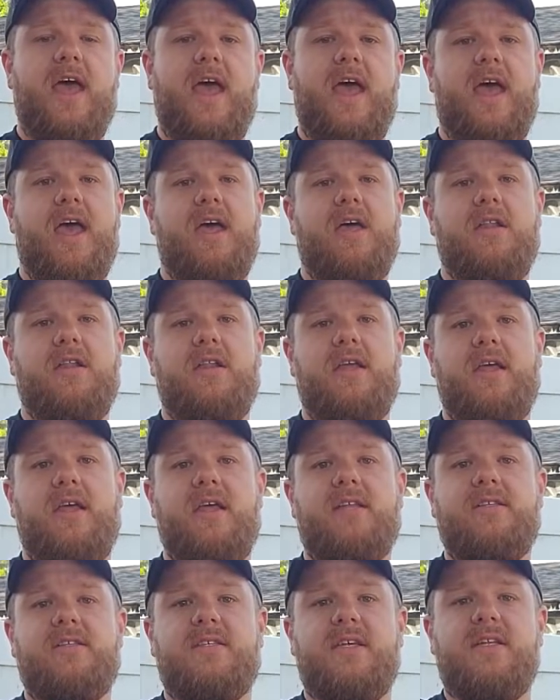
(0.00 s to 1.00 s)
and
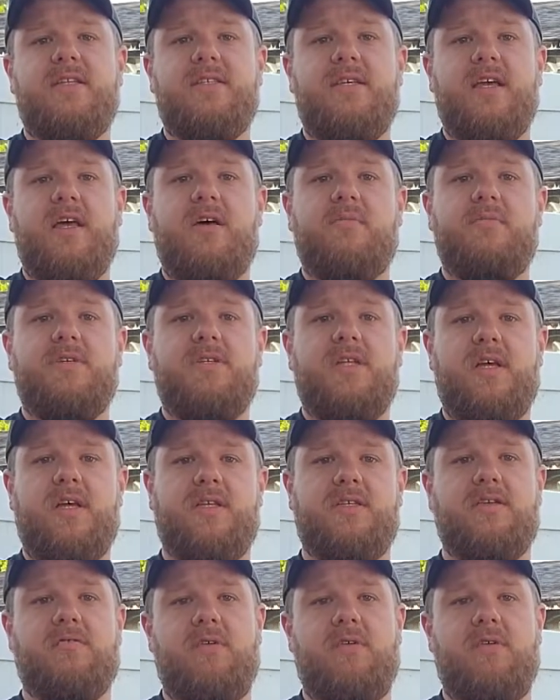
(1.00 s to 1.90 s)
it's sensing how much light's